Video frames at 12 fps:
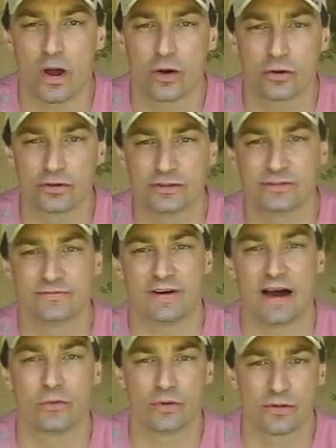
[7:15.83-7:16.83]
We are
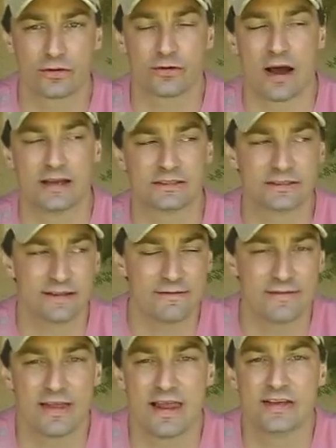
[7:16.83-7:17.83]
crucified with Christ.
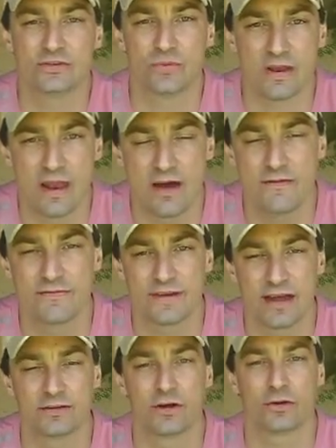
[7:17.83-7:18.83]
Nevertheless, we live,
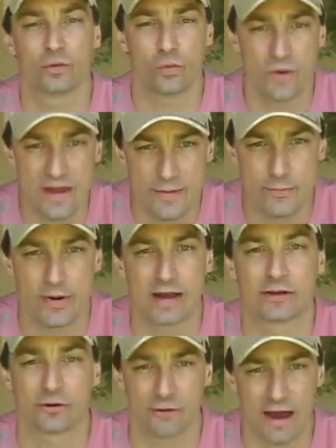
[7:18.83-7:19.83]
yet not we,
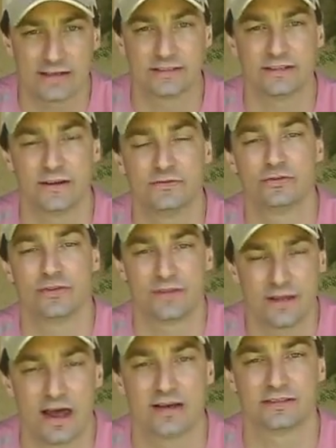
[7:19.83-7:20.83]
but Christ lives
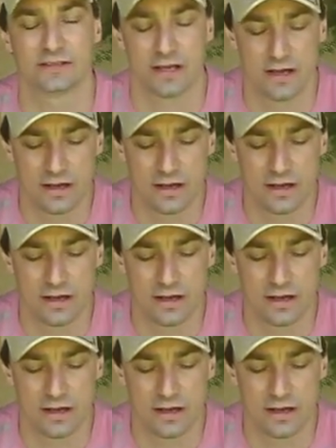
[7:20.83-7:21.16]
within us.